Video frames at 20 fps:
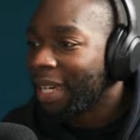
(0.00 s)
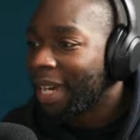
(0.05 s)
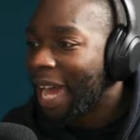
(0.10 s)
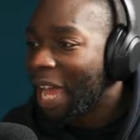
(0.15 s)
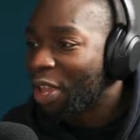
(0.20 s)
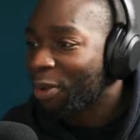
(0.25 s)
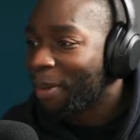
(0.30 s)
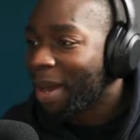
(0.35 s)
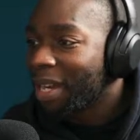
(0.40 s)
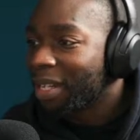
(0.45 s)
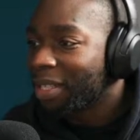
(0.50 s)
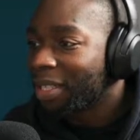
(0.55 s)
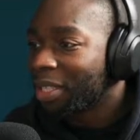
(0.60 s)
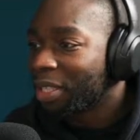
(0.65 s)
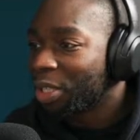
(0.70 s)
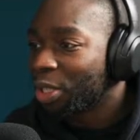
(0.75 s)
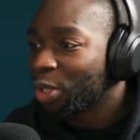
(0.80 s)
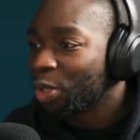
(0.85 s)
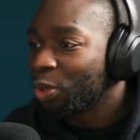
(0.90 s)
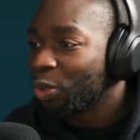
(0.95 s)
and your manager
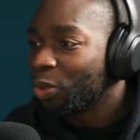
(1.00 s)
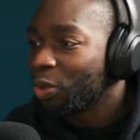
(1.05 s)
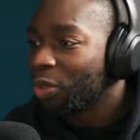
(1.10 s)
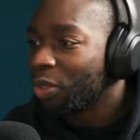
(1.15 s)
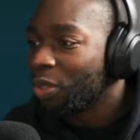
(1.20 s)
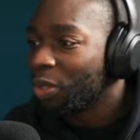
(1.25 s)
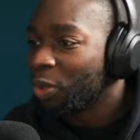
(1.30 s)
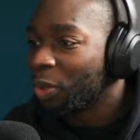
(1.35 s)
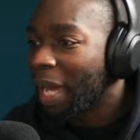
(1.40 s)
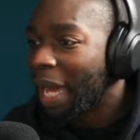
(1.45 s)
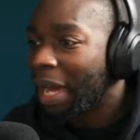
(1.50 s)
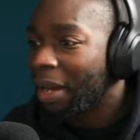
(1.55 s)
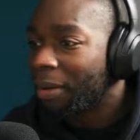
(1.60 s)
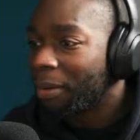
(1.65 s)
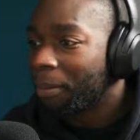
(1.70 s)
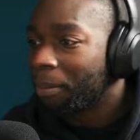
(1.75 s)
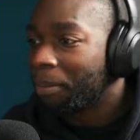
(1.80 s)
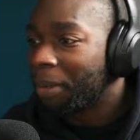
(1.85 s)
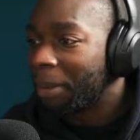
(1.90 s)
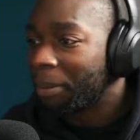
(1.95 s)
chews you
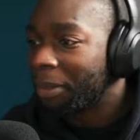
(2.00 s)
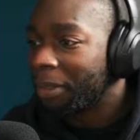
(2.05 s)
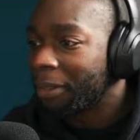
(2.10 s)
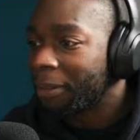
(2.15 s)
out. Bummer.